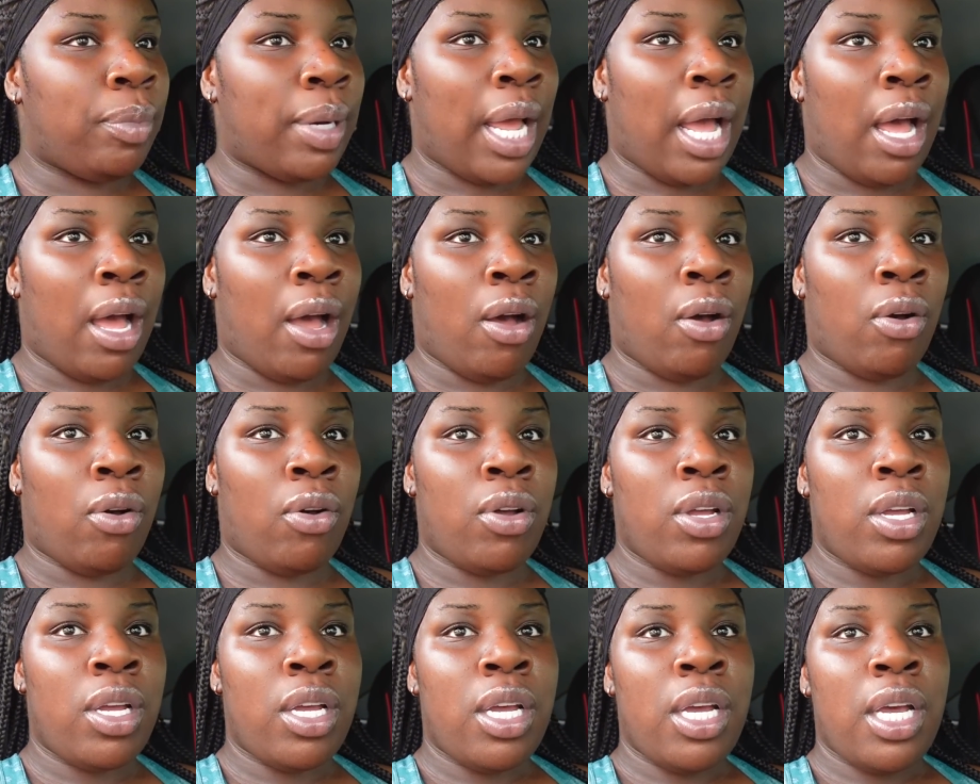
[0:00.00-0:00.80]

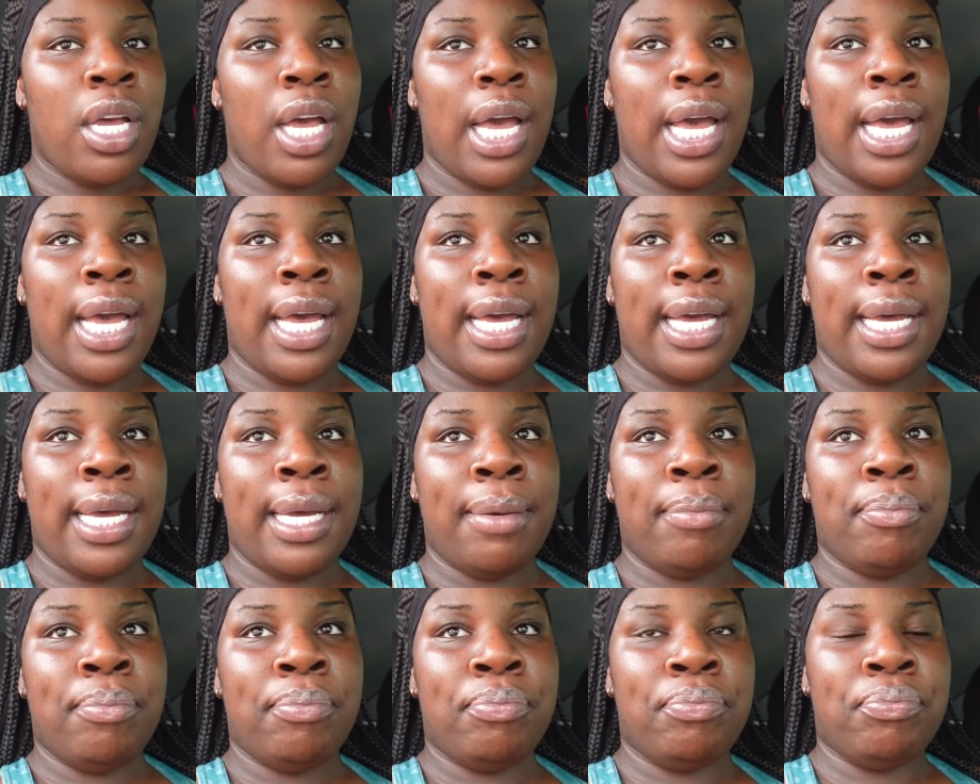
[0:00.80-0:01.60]
now
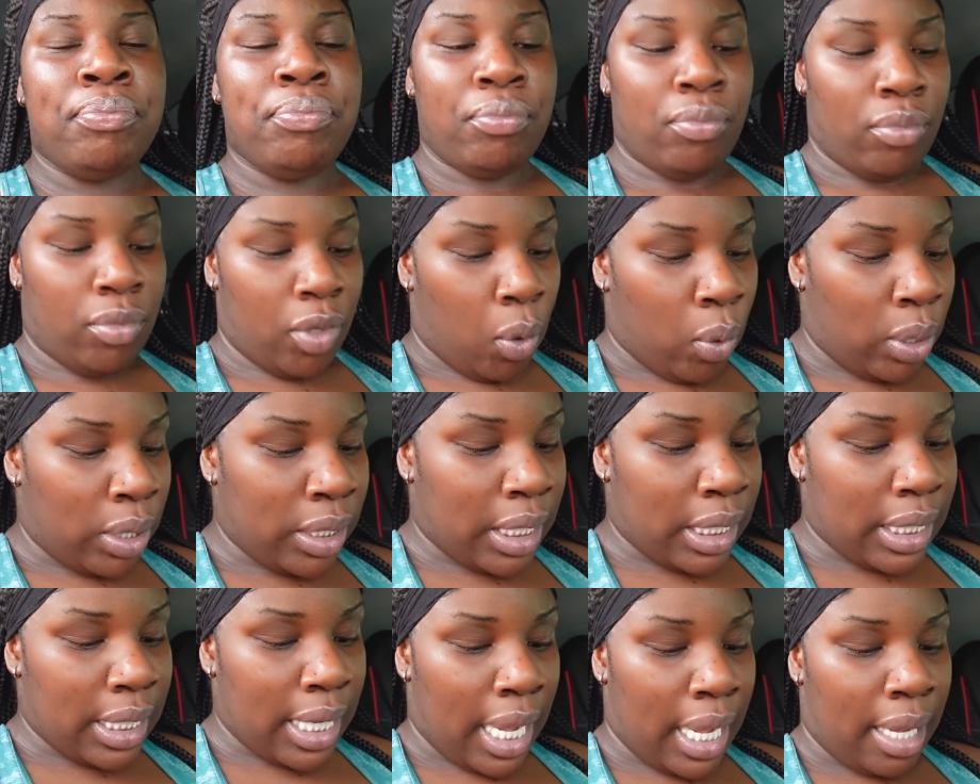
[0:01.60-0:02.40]
um what's
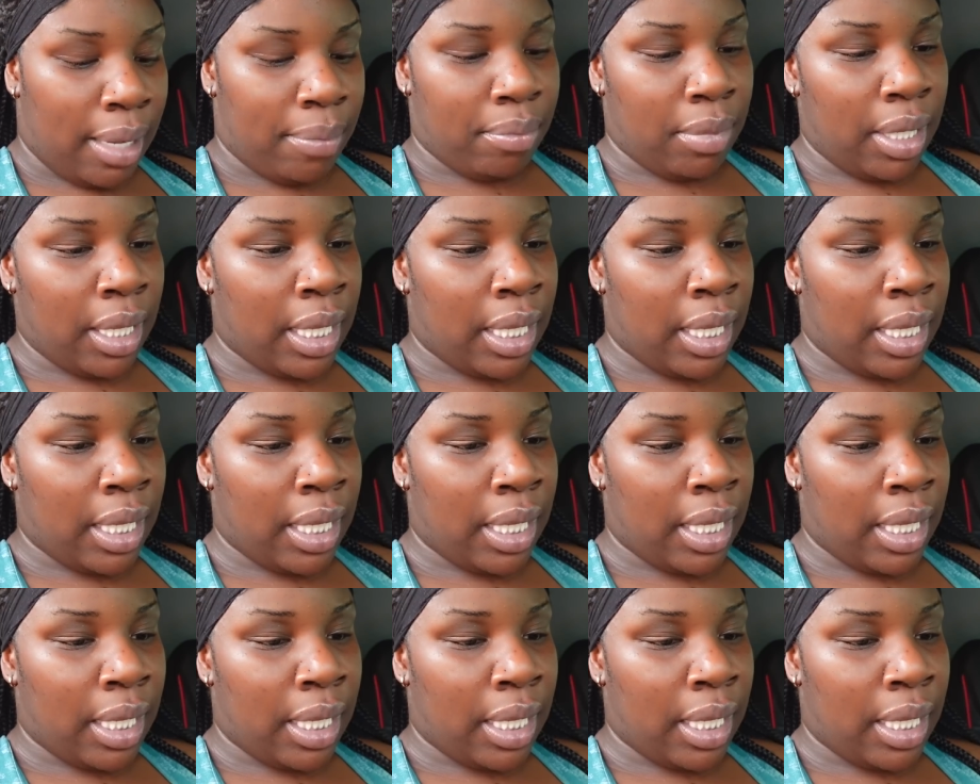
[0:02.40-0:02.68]
the time?